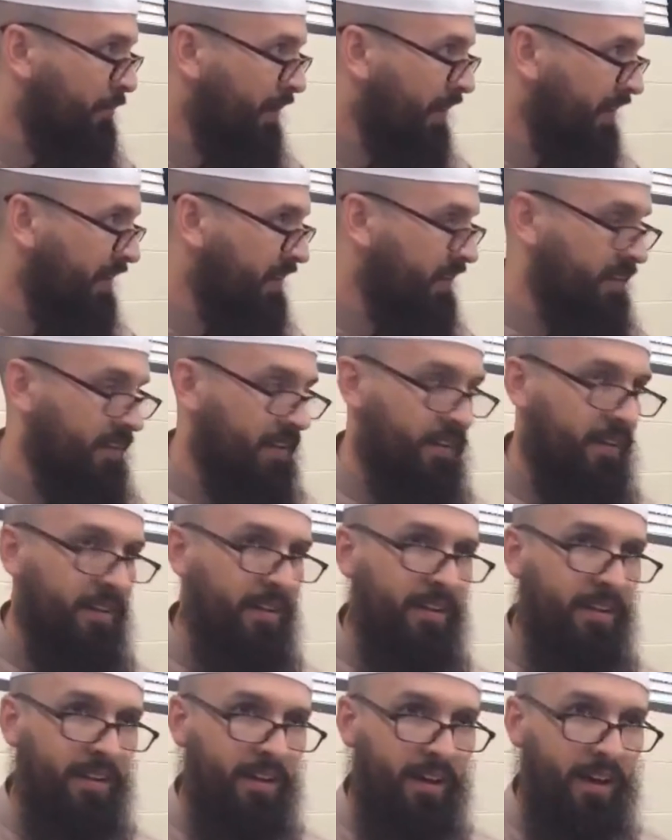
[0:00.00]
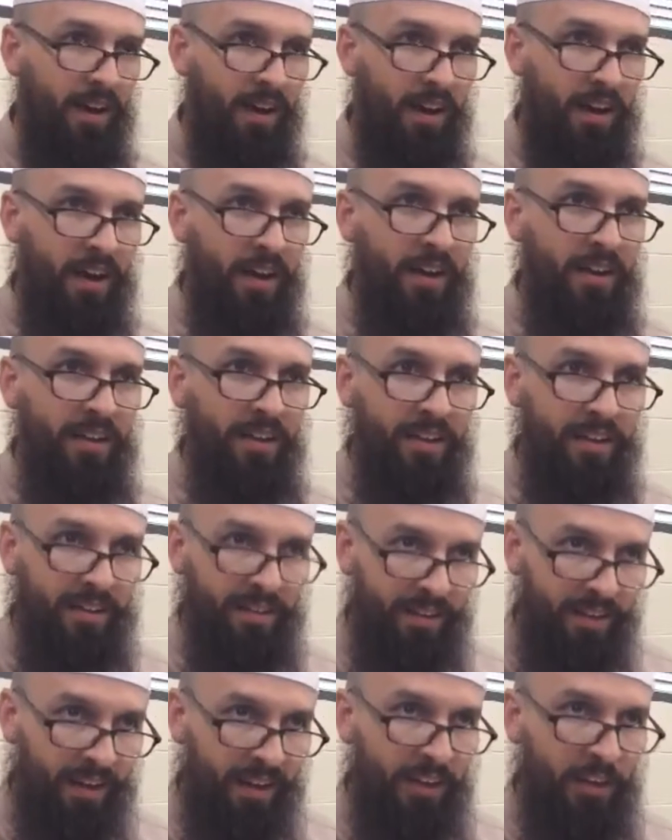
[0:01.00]
the body,
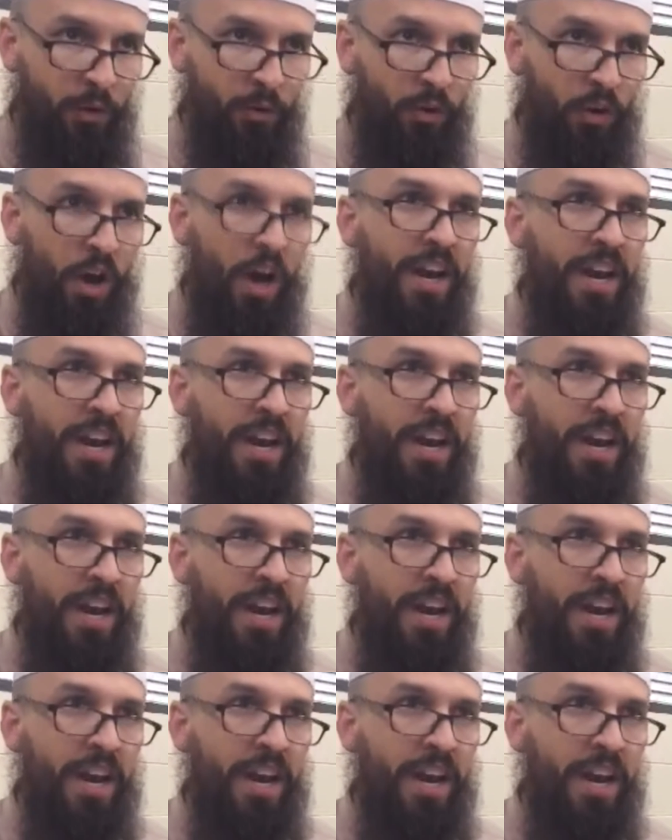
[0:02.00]
and you are